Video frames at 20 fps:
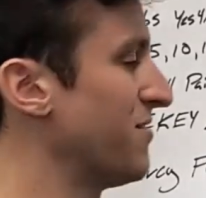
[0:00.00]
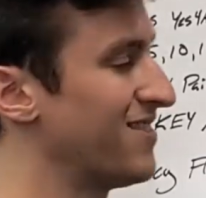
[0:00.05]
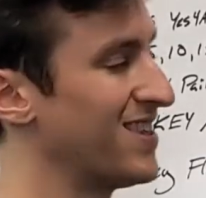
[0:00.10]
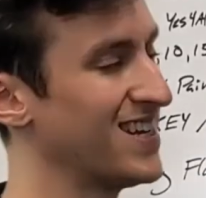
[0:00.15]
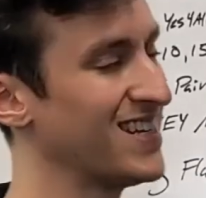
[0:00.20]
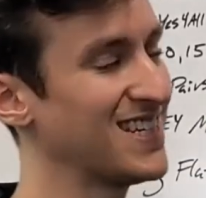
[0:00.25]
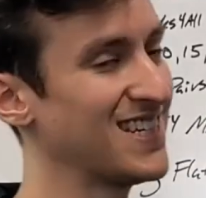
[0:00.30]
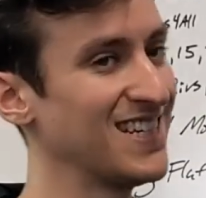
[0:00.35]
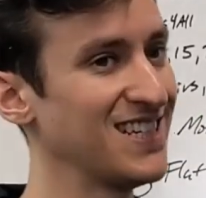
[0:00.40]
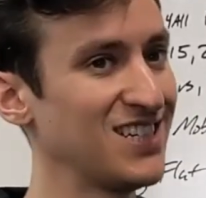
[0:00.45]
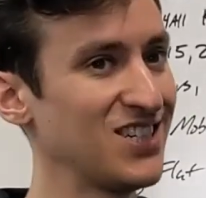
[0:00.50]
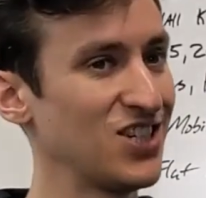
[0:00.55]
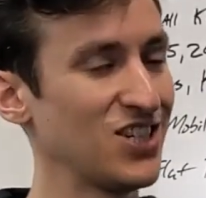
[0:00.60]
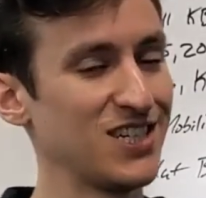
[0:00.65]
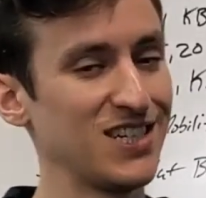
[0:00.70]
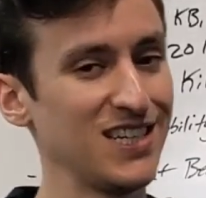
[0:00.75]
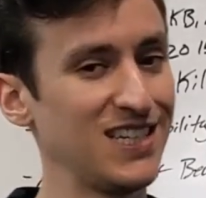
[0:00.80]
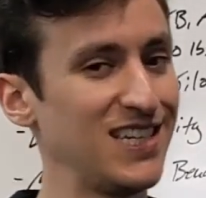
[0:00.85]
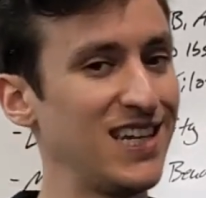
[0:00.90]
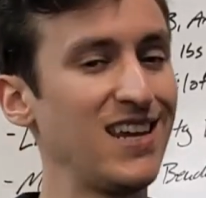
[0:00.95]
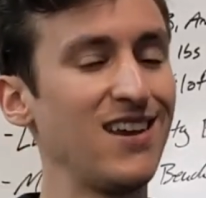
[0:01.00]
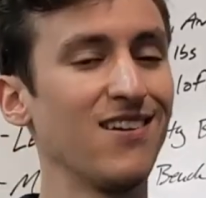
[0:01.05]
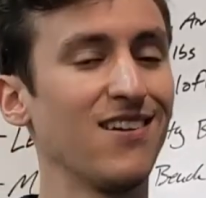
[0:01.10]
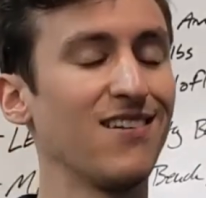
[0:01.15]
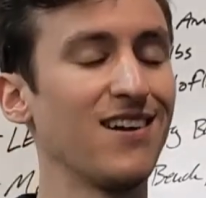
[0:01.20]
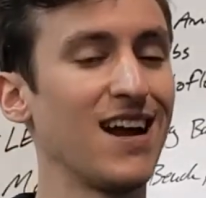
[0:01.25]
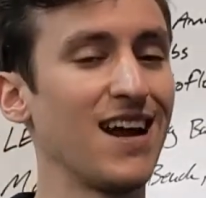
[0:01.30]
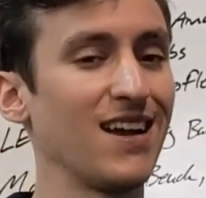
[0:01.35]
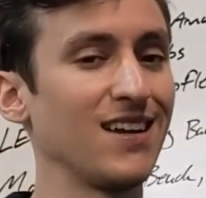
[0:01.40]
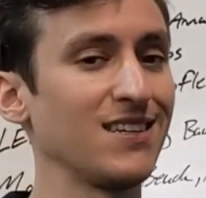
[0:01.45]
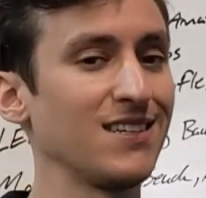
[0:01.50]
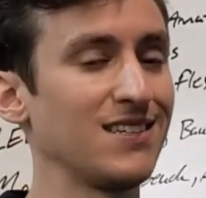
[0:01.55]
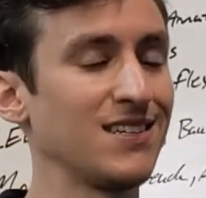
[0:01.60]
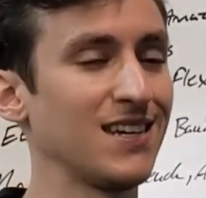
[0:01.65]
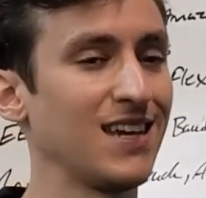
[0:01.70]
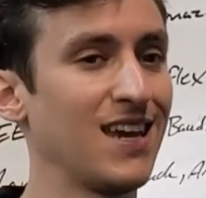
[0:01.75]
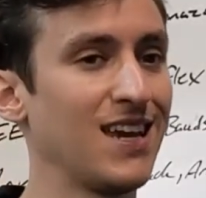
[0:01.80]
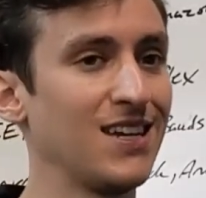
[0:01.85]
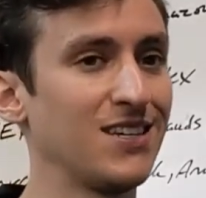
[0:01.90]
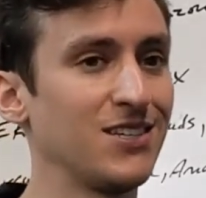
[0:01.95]
this is just a TRX,
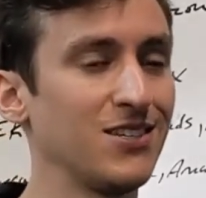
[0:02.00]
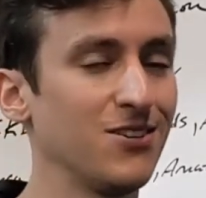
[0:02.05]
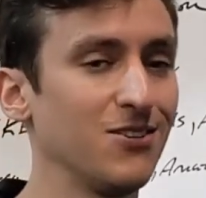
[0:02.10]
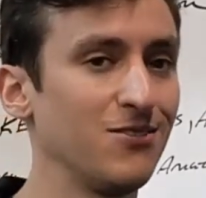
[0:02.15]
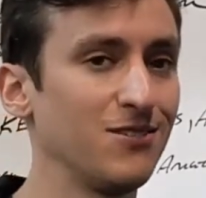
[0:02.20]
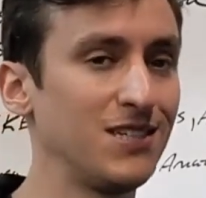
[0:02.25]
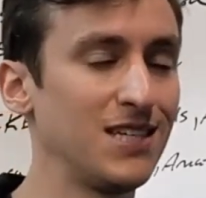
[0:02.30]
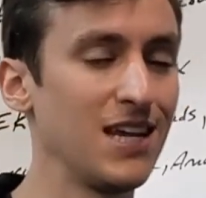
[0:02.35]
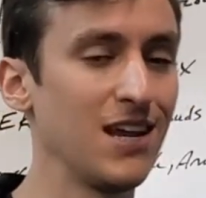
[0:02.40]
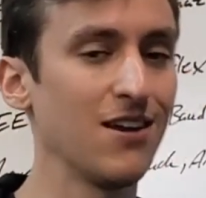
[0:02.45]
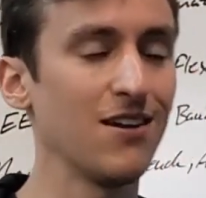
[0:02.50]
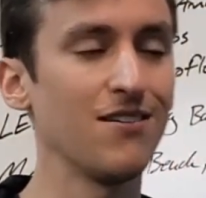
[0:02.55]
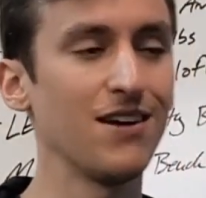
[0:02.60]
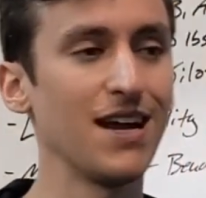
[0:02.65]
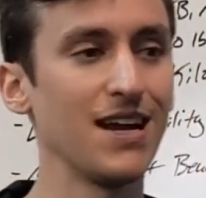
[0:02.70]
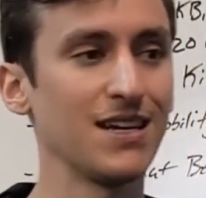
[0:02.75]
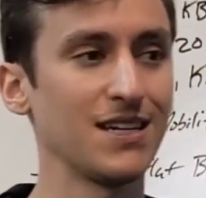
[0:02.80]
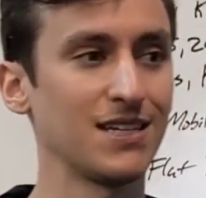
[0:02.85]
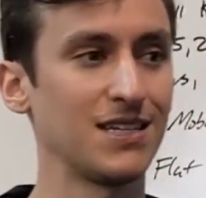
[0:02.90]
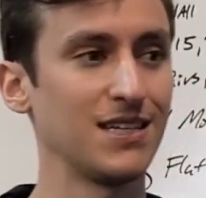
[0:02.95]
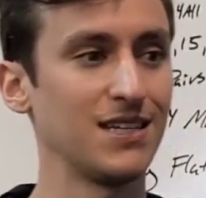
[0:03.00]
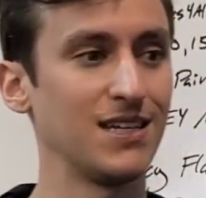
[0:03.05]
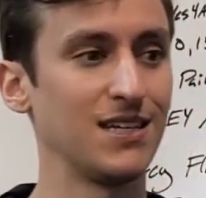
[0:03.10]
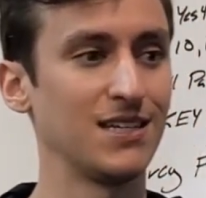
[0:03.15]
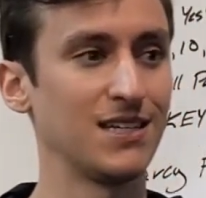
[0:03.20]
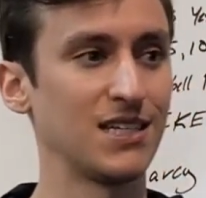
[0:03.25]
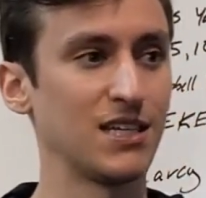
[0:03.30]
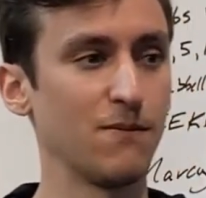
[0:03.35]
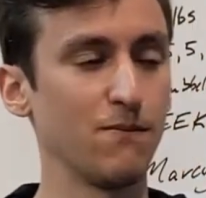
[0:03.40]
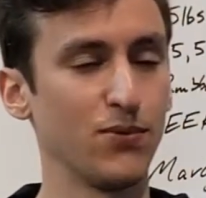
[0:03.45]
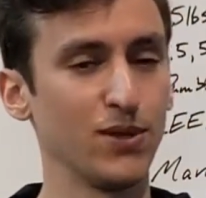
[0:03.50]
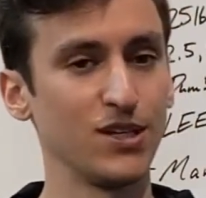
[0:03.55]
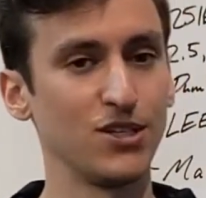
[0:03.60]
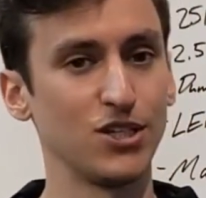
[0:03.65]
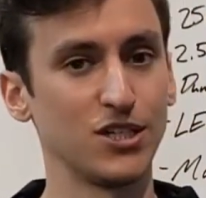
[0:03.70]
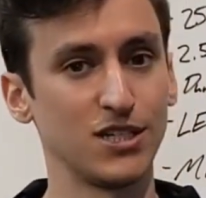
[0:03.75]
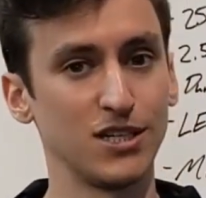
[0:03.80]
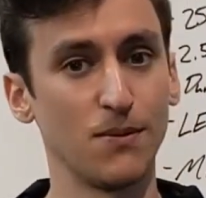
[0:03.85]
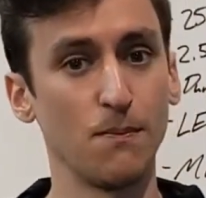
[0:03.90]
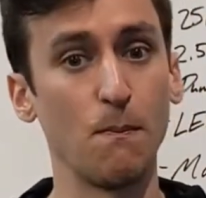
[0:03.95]
okay? So TRX is simply
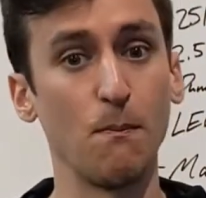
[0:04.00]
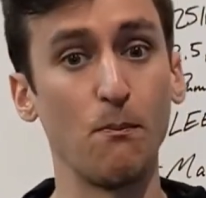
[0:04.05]
just a